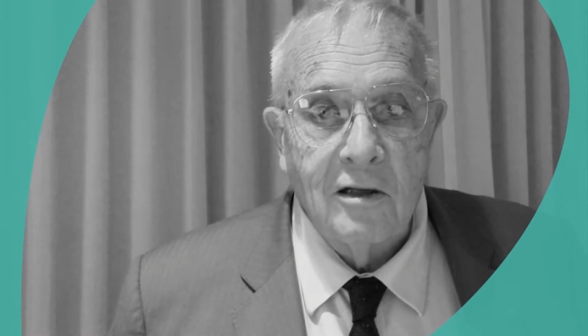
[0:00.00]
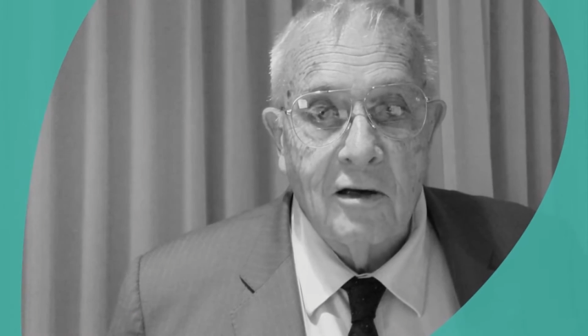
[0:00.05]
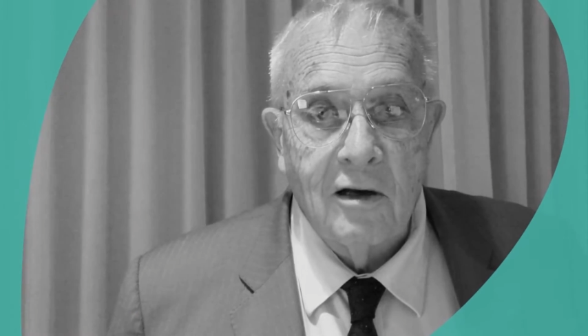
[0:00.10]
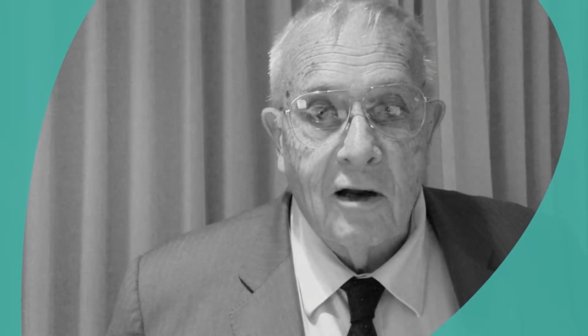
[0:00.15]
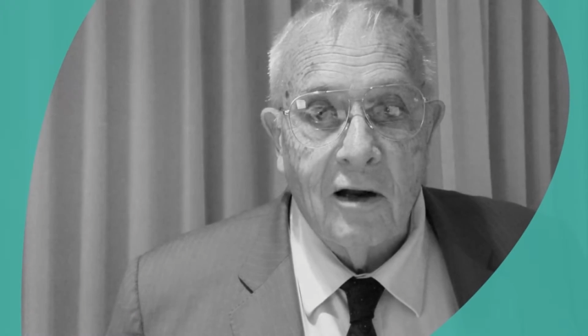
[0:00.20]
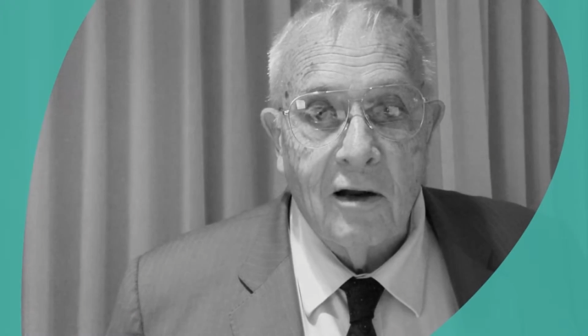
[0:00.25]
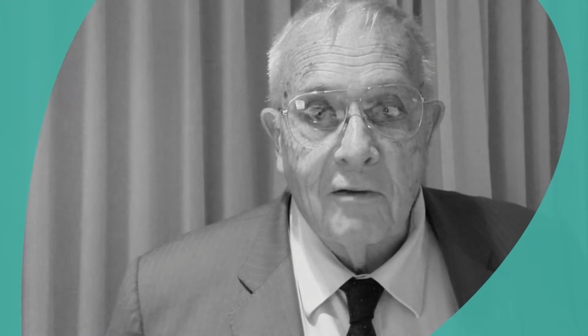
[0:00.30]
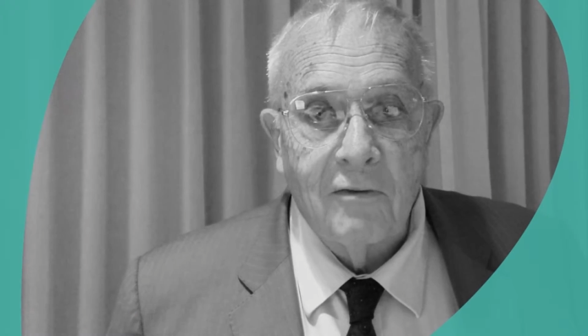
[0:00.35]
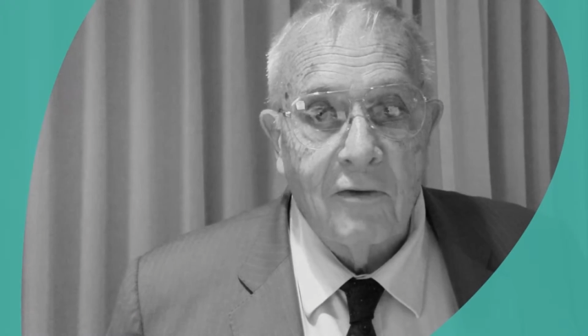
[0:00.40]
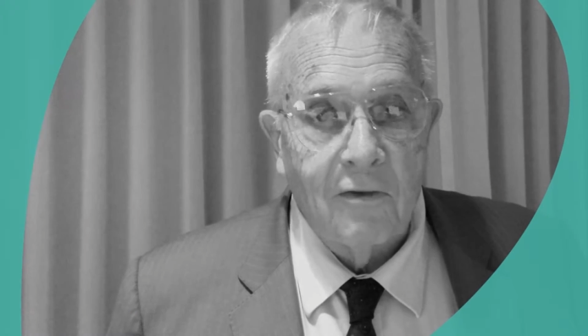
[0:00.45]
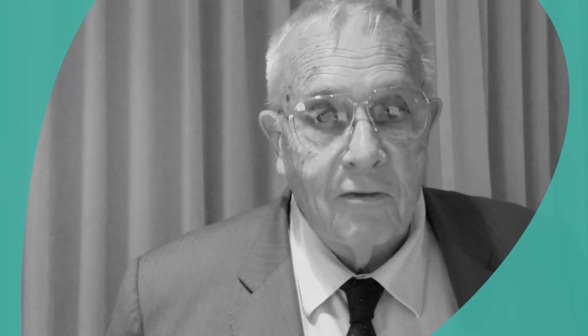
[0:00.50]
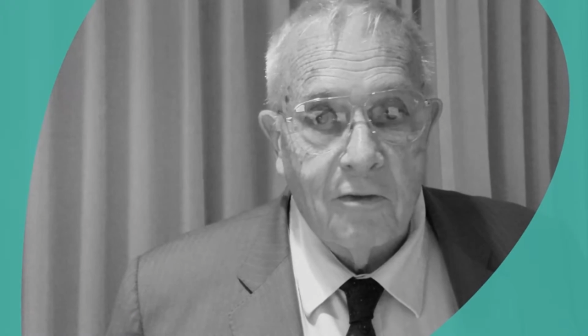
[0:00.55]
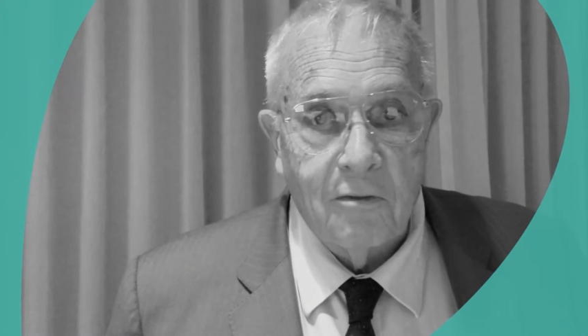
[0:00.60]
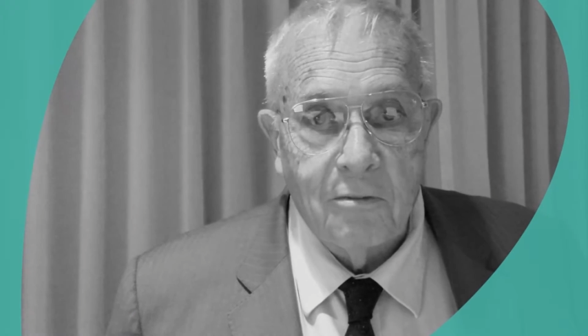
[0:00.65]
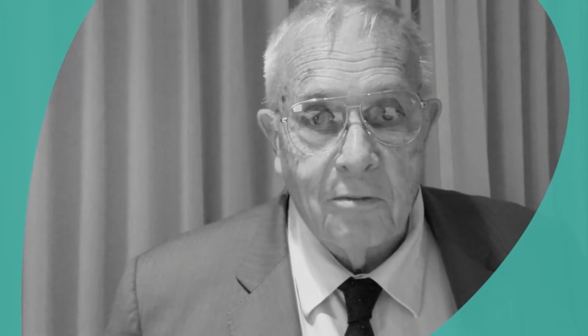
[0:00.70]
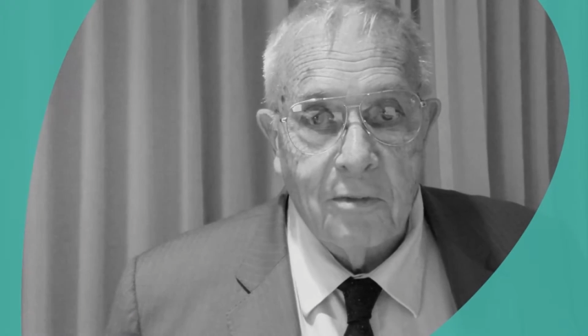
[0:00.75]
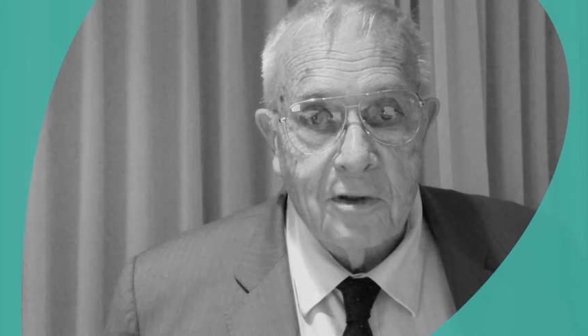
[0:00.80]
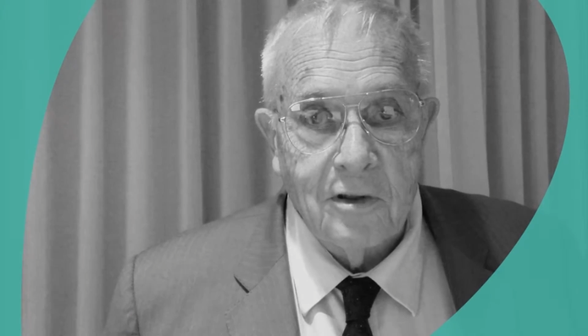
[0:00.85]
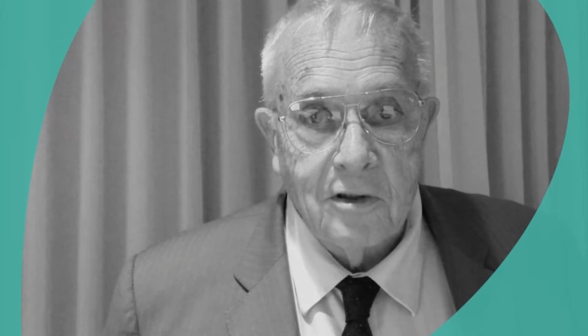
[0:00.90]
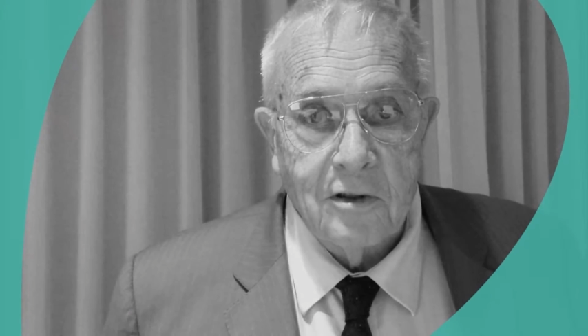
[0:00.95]
that I've ever
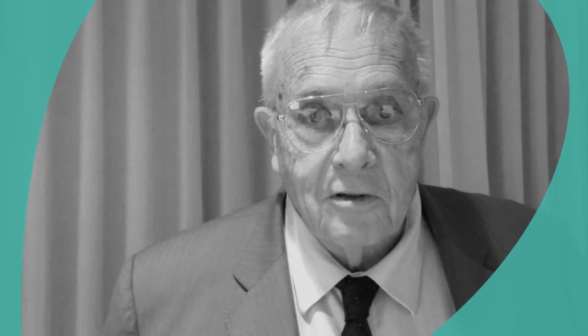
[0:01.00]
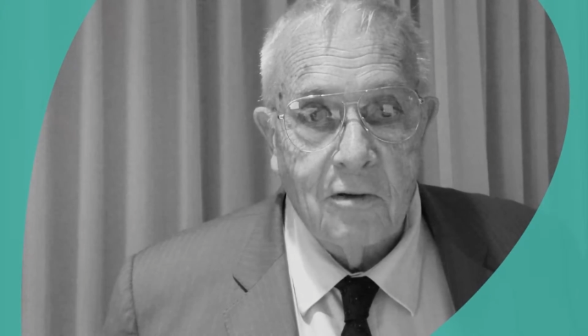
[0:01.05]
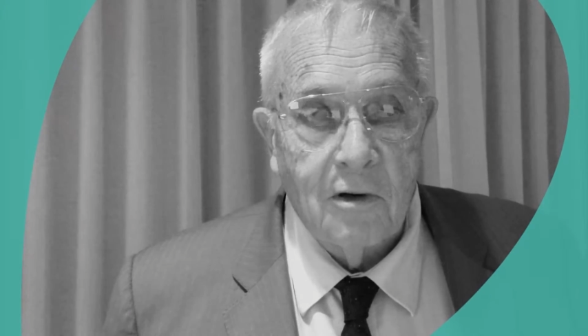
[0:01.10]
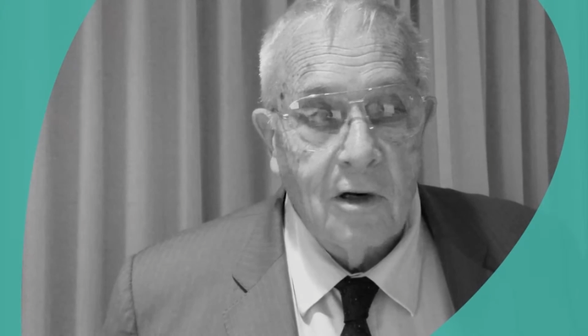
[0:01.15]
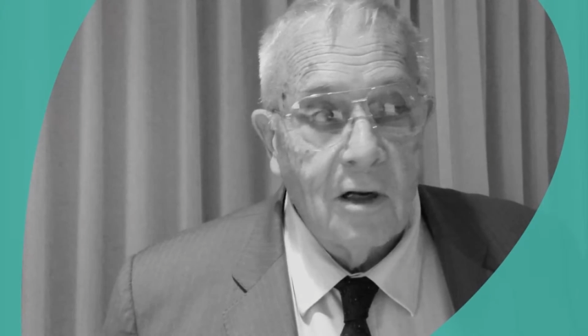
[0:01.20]
been to,